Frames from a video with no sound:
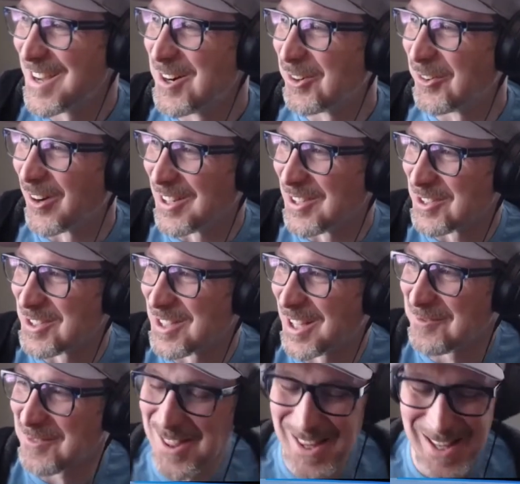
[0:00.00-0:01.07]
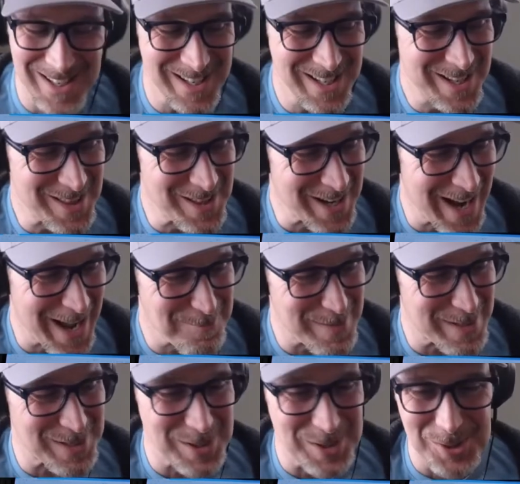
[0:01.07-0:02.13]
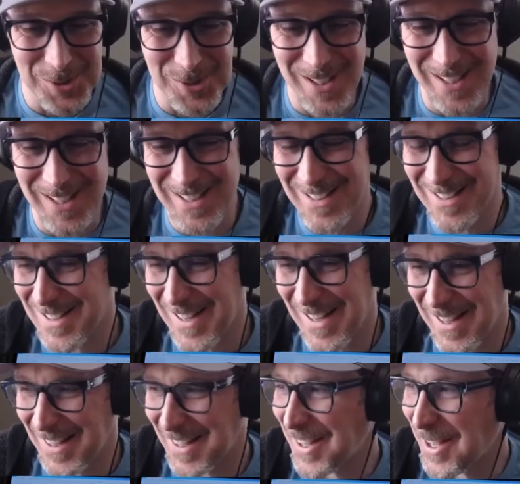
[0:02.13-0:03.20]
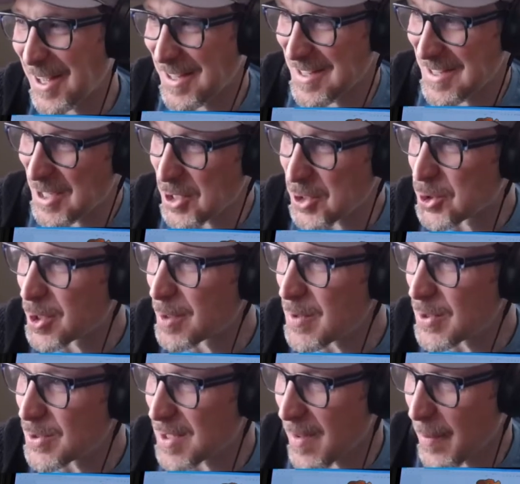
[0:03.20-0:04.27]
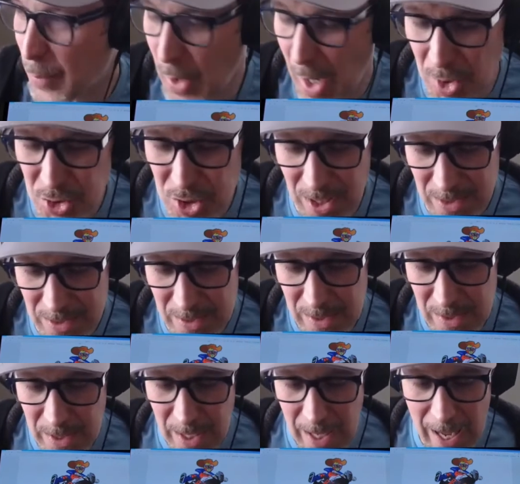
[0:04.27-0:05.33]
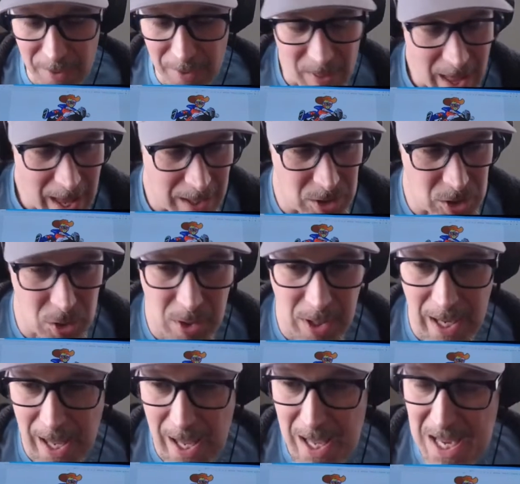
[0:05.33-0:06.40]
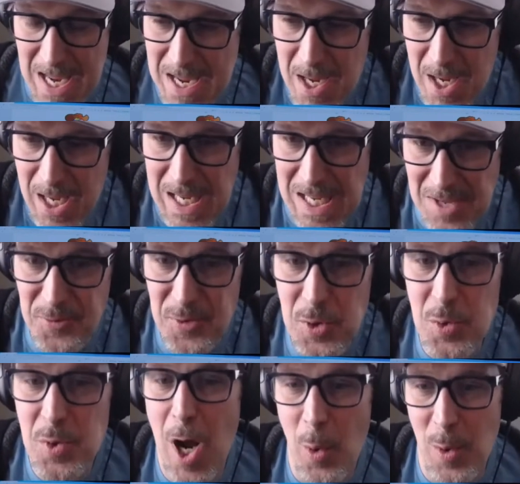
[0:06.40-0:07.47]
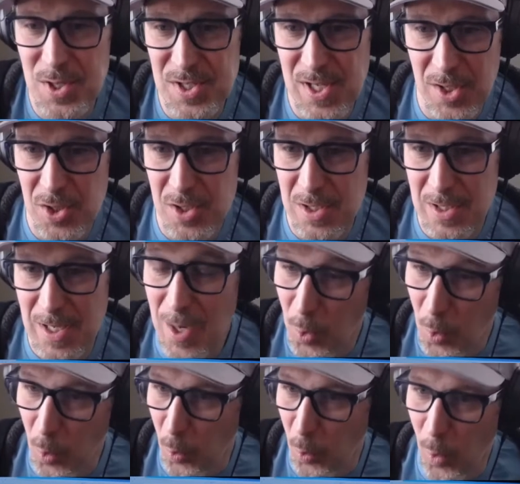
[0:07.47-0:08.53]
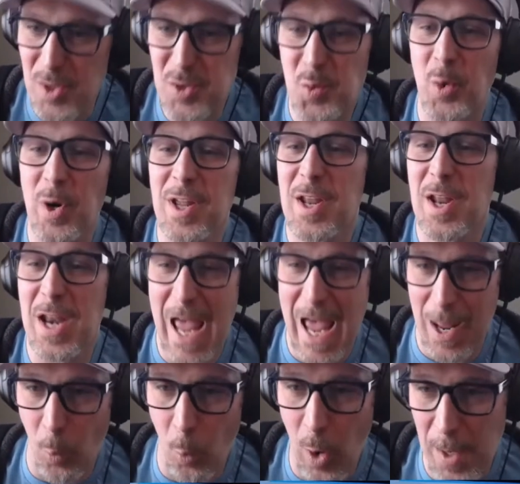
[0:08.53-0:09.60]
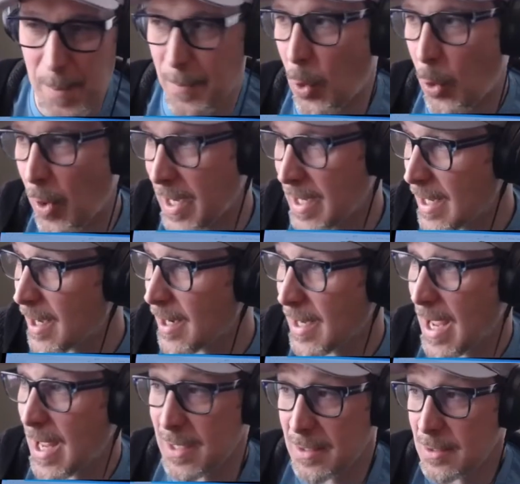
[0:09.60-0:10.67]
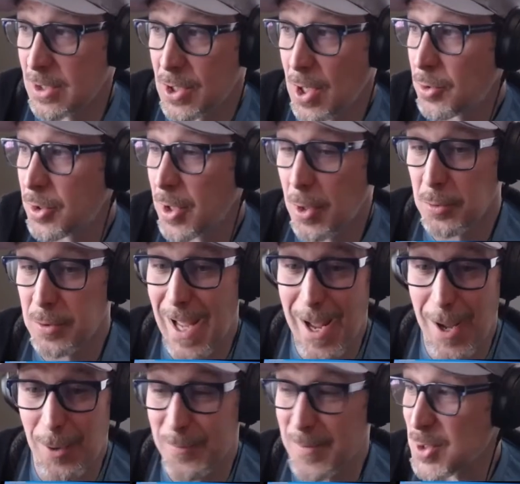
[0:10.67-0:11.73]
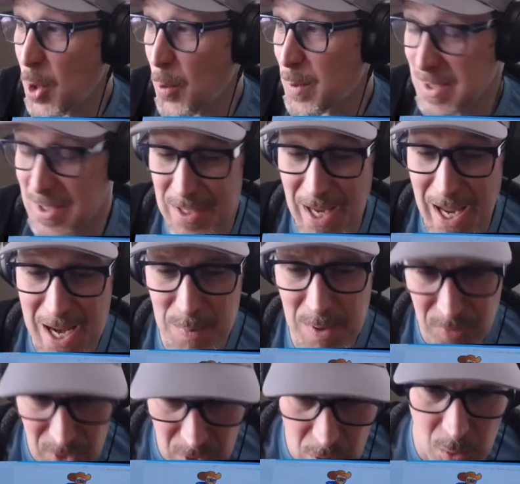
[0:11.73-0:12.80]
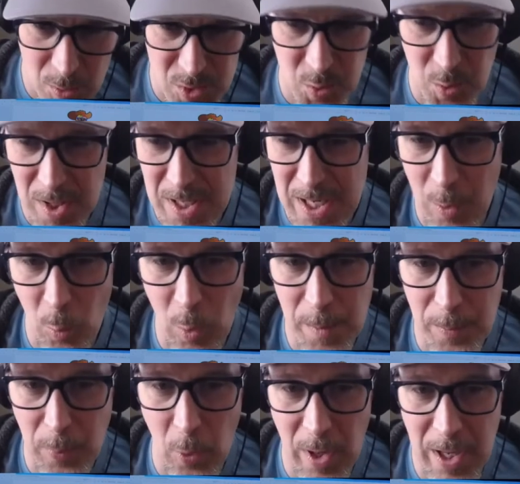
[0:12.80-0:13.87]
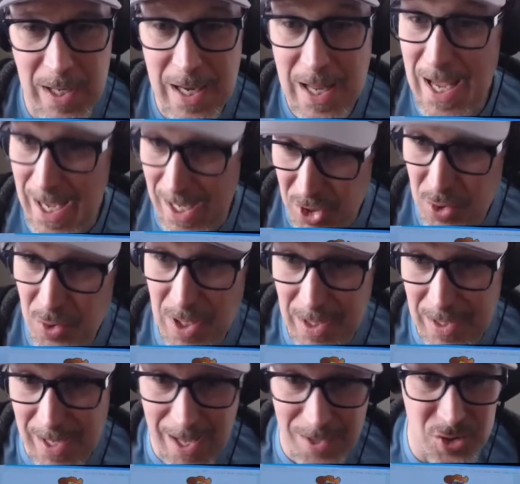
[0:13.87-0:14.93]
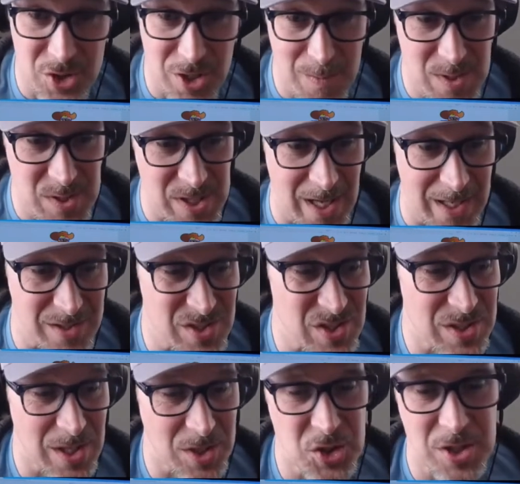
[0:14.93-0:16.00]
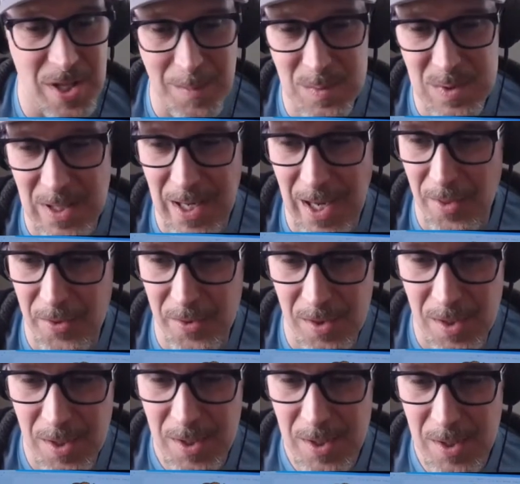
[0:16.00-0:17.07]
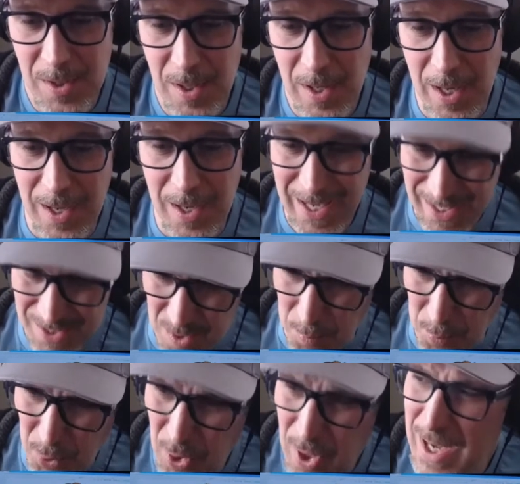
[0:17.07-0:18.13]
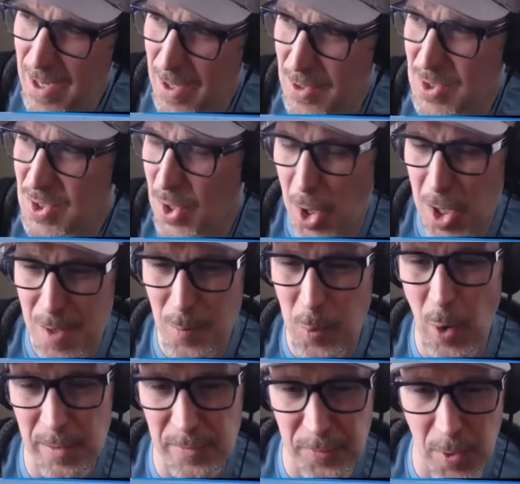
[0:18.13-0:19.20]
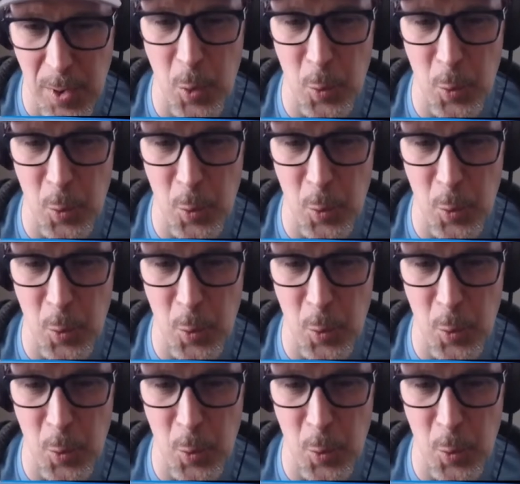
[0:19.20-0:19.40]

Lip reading: when you're done with it. They're happy to contribute to the project. And then you can, if a section was ridden at one point. Now, again, you don't know now if it's open today, but if you knew it was ridden at one point and you can, as Jimmy said, stitch them together, it's a pretty good starting point for a